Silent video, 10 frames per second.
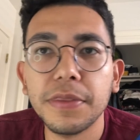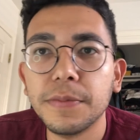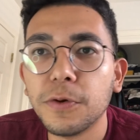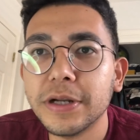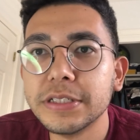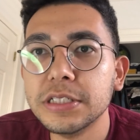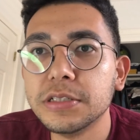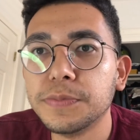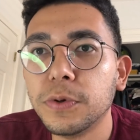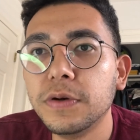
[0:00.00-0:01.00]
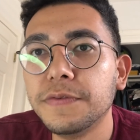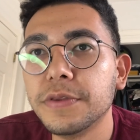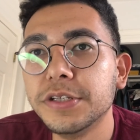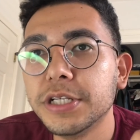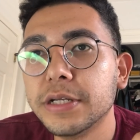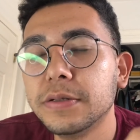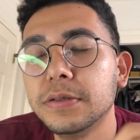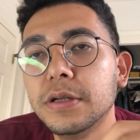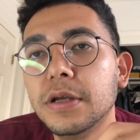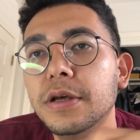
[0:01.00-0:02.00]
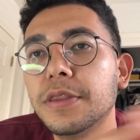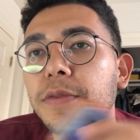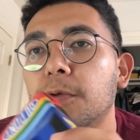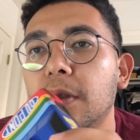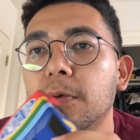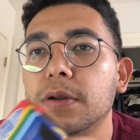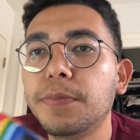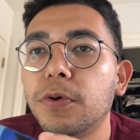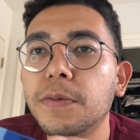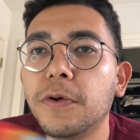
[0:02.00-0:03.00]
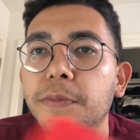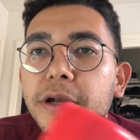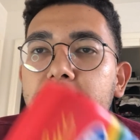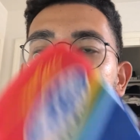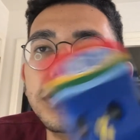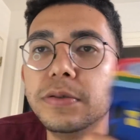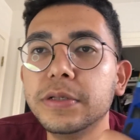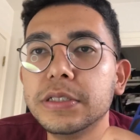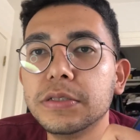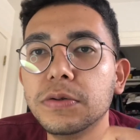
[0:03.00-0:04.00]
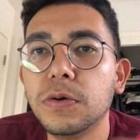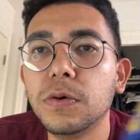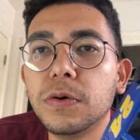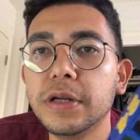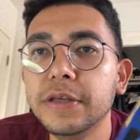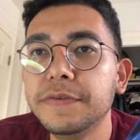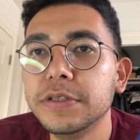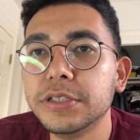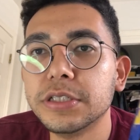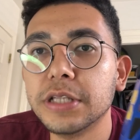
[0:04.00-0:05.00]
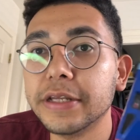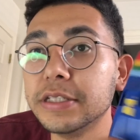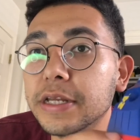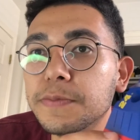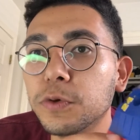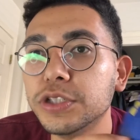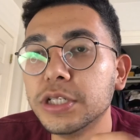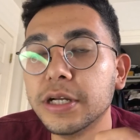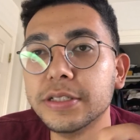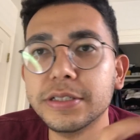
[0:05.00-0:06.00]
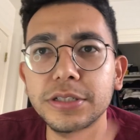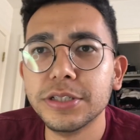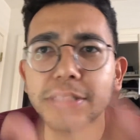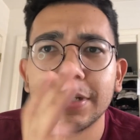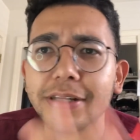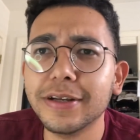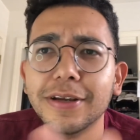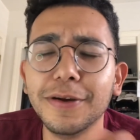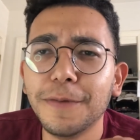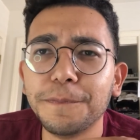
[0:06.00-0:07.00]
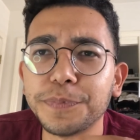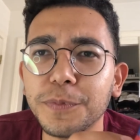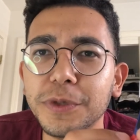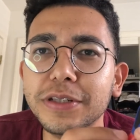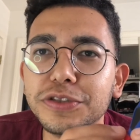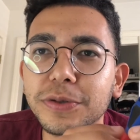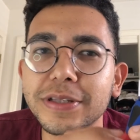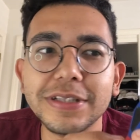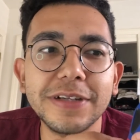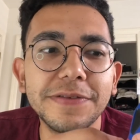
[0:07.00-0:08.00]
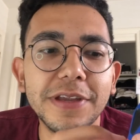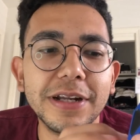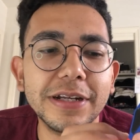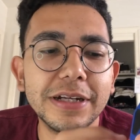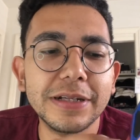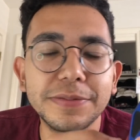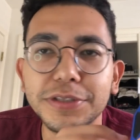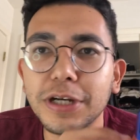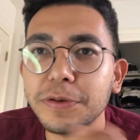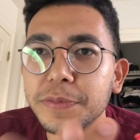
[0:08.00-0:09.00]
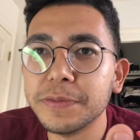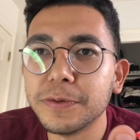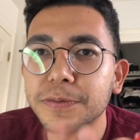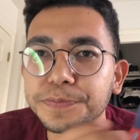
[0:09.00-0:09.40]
more I see support for the channel, the more I want to pour more money into it, or even just like take more shots and just like really enjoy the stuff that I share with people.